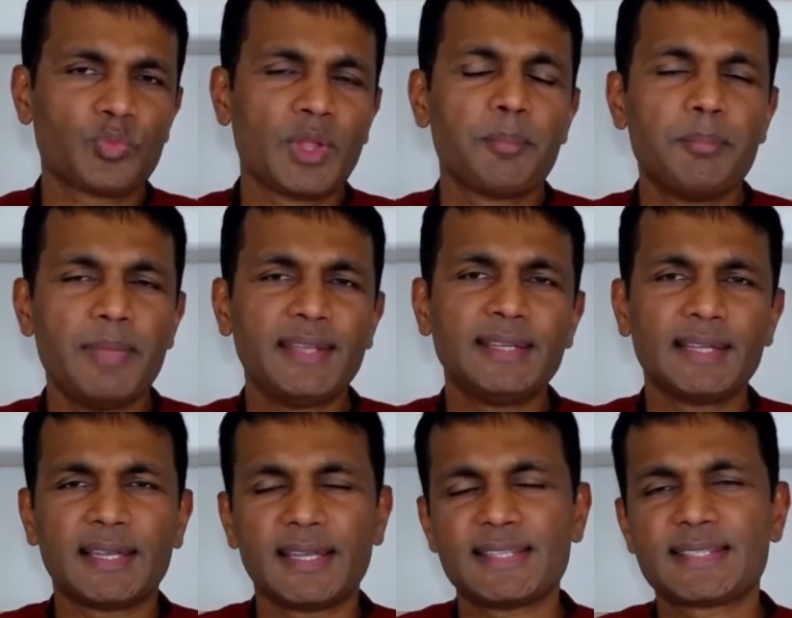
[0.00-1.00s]
making a
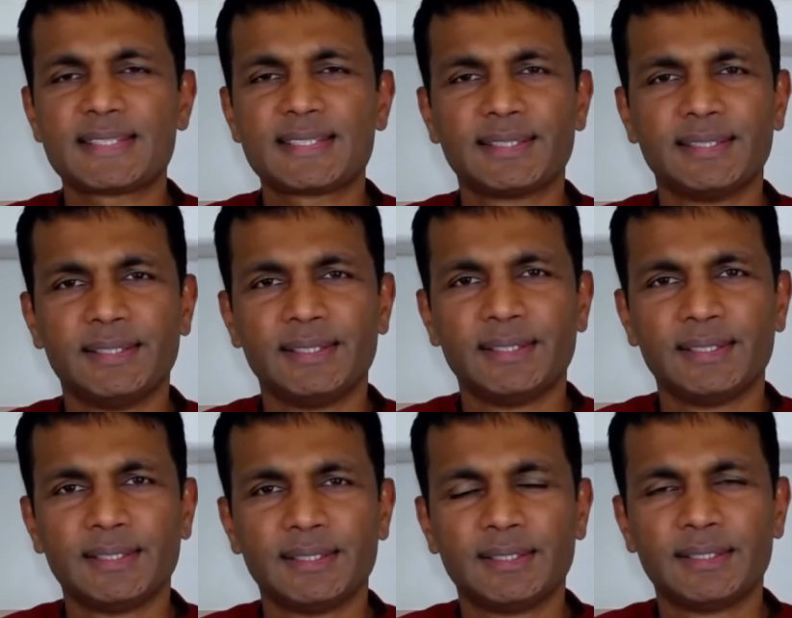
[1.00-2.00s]
list
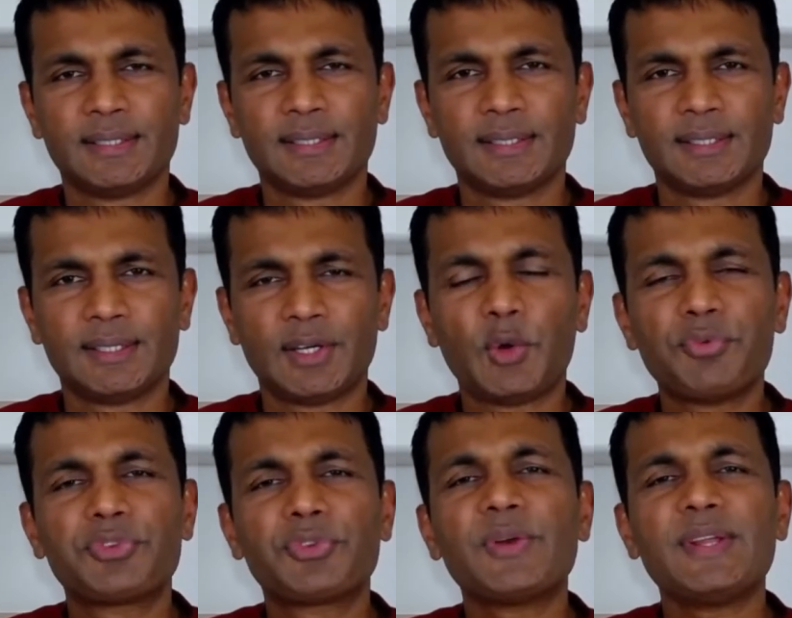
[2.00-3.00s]
of
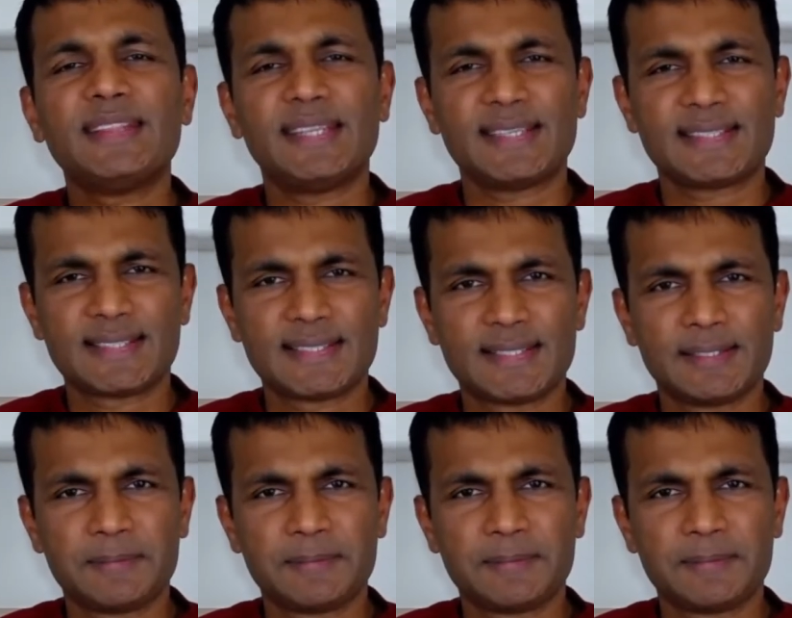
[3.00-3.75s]
3 things.